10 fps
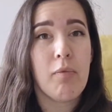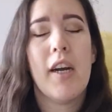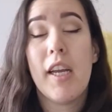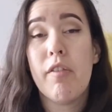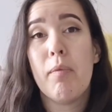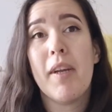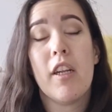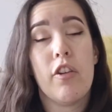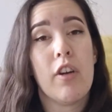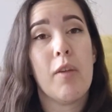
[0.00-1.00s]
I even made a
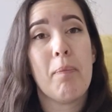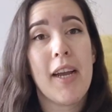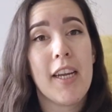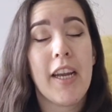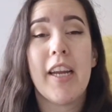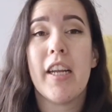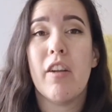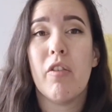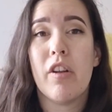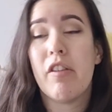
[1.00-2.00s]
giant pancake in
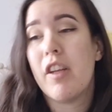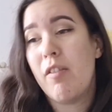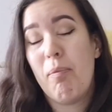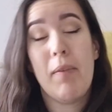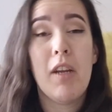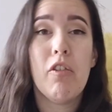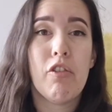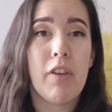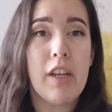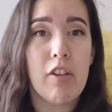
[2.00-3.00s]
it once and it was
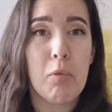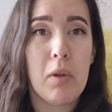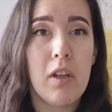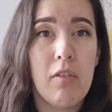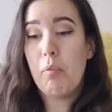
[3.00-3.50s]
reasonable.